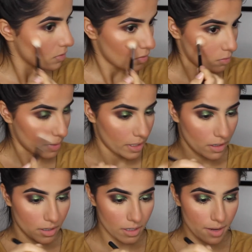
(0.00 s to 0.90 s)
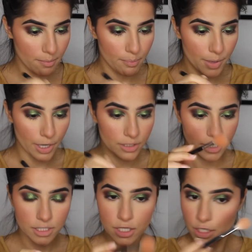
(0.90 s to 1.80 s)
Oh my god, I'm
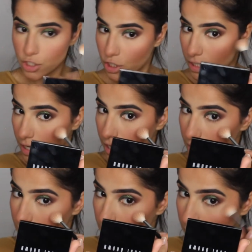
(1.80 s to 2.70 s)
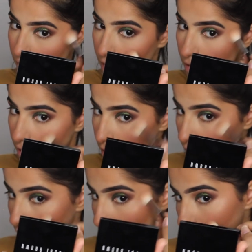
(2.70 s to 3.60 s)
barely touching it, and
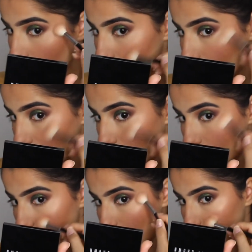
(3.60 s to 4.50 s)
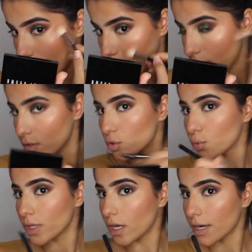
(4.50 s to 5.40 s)
look at all that pigment
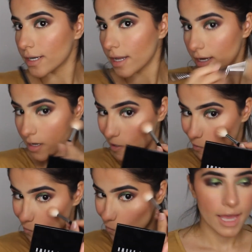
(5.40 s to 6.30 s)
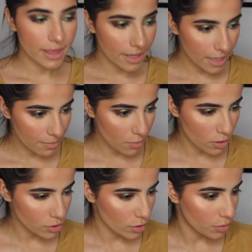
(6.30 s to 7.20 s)
we are getting. I think I'm
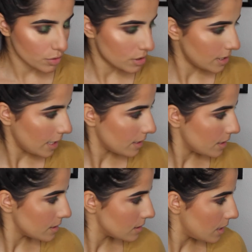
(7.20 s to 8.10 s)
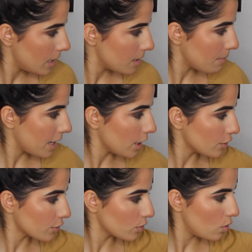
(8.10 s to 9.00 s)
also going to take this in my
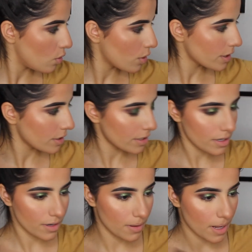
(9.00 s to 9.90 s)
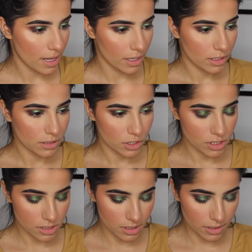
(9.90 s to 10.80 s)
inner corner
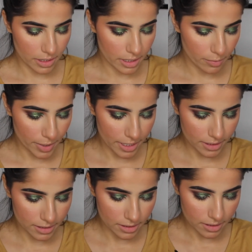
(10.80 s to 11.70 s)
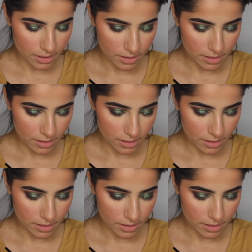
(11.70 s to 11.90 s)
just a little bit.